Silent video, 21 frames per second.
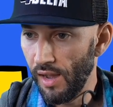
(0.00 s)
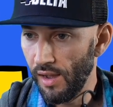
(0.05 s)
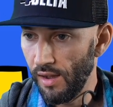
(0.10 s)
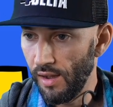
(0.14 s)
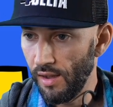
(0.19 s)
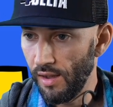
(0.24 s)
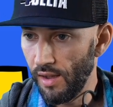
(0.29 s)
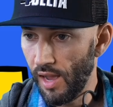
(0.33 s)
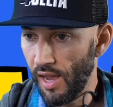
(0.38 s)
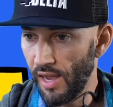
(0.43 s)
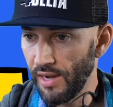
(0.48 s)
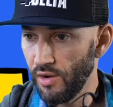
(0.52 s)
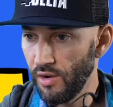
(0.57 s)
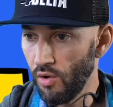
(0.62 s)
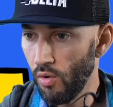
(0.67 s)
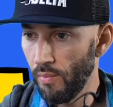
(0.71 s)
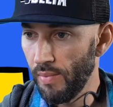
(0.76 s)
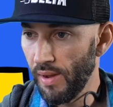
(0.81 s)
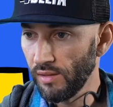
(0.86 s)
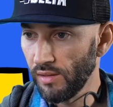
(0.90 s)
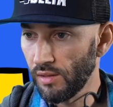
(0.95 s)
I know
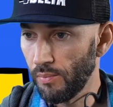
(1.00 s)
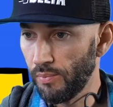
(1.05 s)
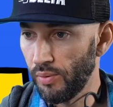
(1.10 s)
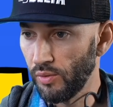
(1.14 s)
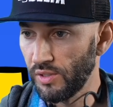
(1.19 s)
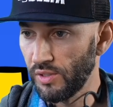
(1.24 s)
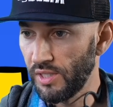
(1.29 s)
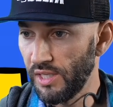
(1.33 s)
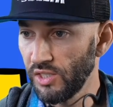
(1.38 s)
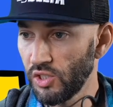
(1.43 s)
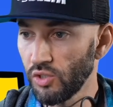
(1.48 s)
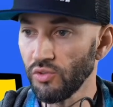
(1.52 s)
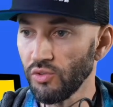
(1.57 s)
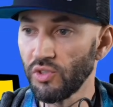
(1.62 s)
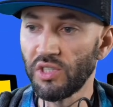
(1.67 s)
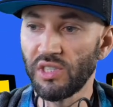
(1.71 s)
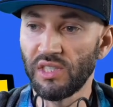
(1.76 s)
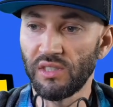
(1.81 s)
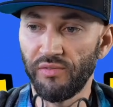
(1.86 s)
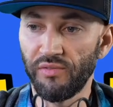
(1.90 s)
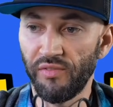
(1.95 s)
about the potential
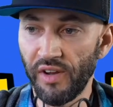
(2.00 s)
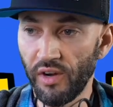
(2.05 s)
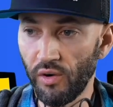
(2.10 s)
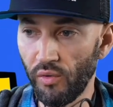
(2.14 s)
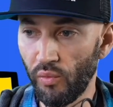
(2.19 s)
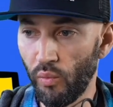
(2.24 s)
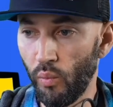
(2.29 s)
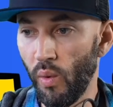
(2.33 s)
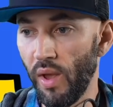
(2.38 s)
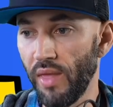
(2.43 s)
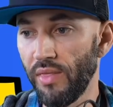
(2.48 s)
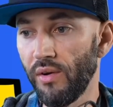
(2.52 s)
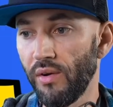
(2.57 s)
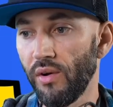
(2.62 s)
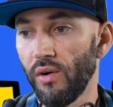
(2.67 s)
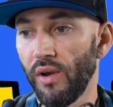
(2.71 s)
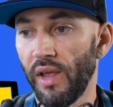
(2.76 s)
severe weather